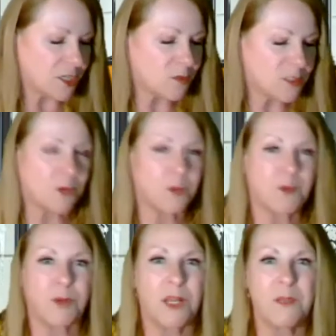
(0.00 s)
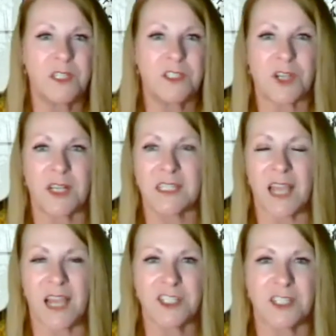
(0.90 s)
So with prohibited
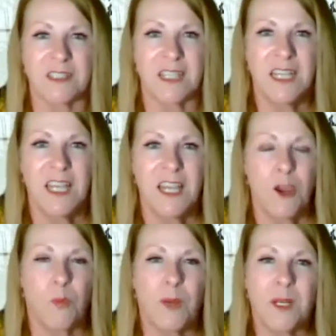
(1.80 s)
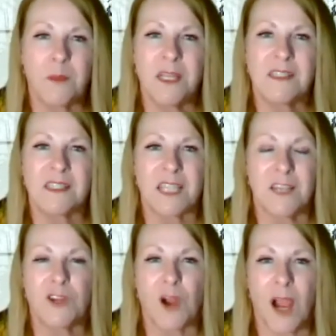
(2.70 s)
transactions, what it means is
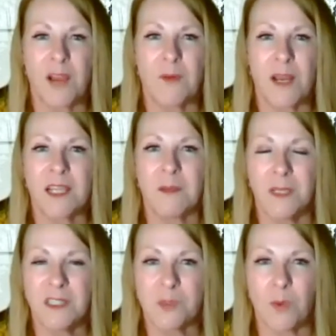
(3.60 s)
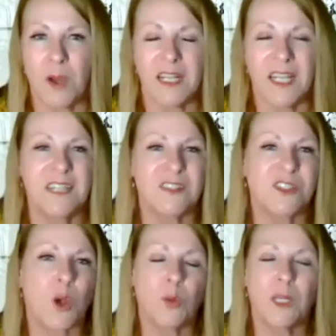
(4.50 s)
if your IRA commits one, it is
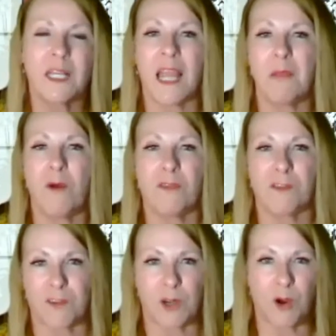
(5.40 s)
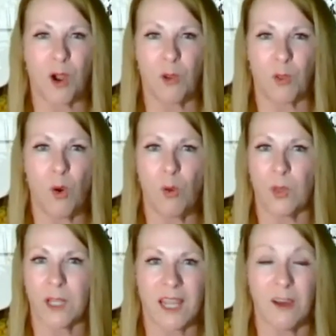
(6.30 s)
totally game over for your
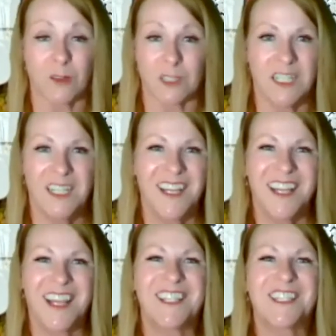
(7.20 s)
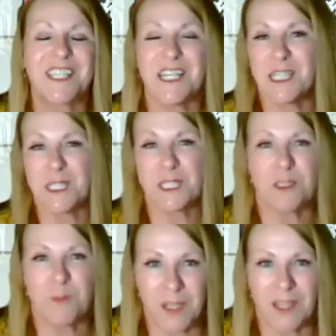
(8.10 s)
whole account. It ceases
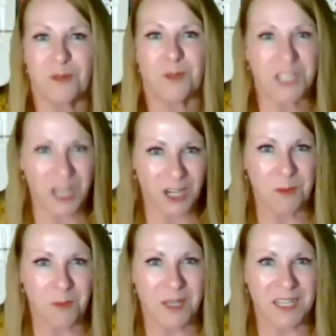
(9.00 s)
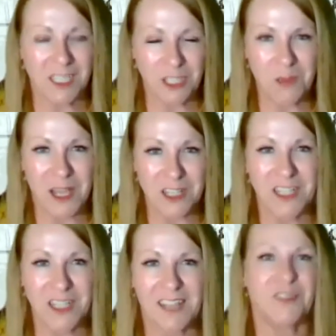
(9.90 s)
to be retirement money. Can you
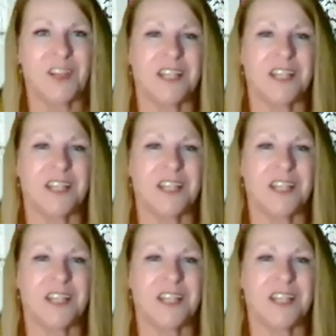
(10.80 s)
imagine that? You've got